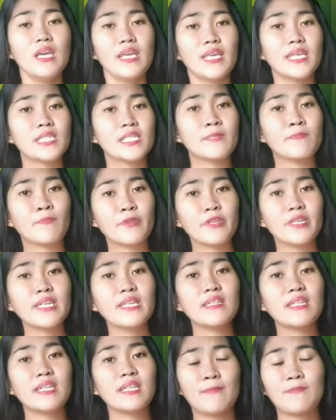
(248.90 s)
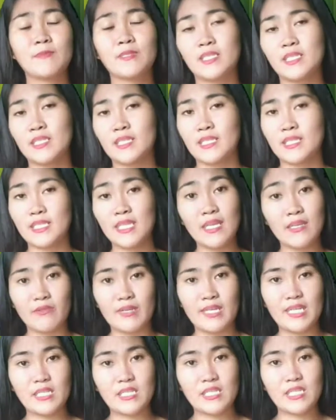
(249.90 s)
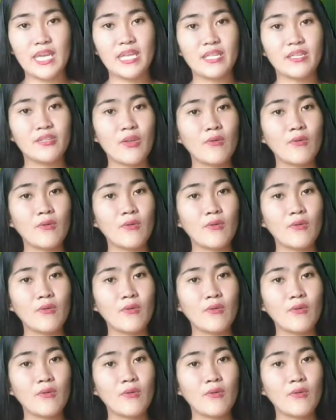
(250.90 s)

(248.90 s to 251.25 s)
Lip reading: His burial kept secret and